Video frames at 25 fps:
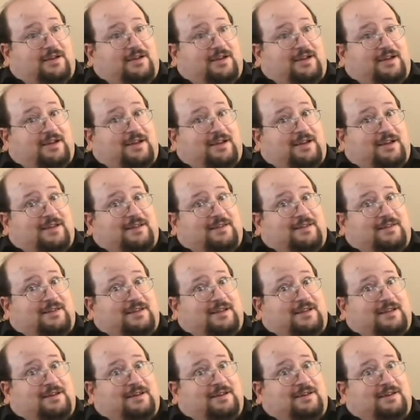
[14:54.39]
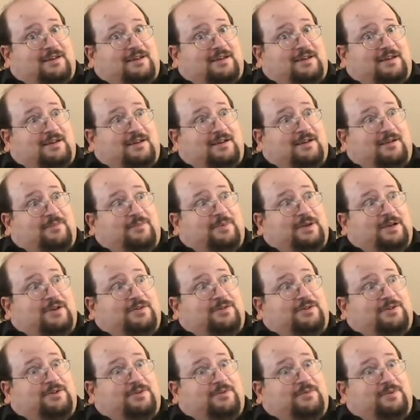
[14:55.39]
and then
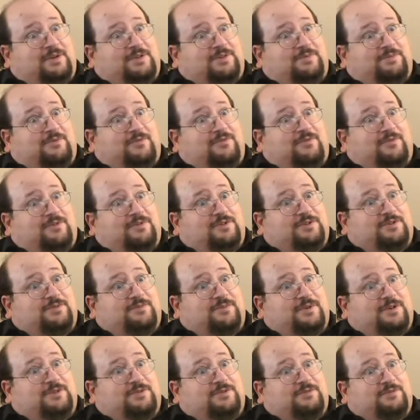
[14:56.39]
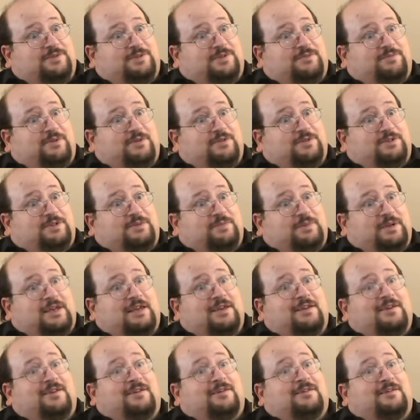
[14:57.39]
about 2 weeks before the semester was supposed to
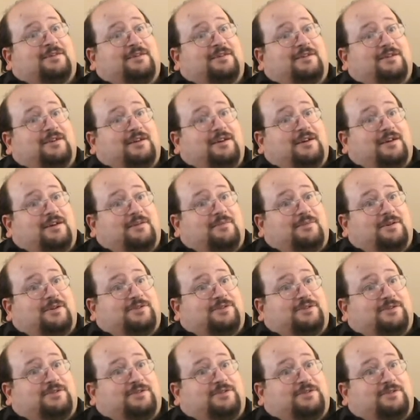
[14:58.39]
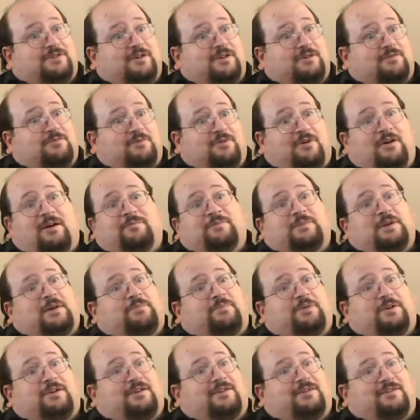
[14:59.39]
begin, My sister was like, well, I'm
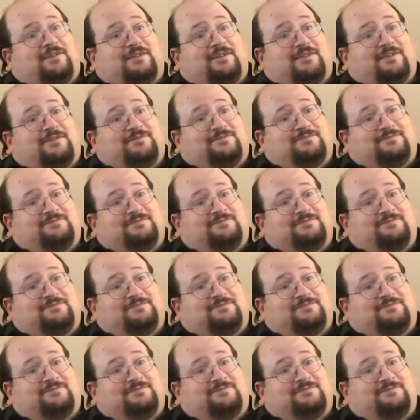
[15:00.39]
not paying that.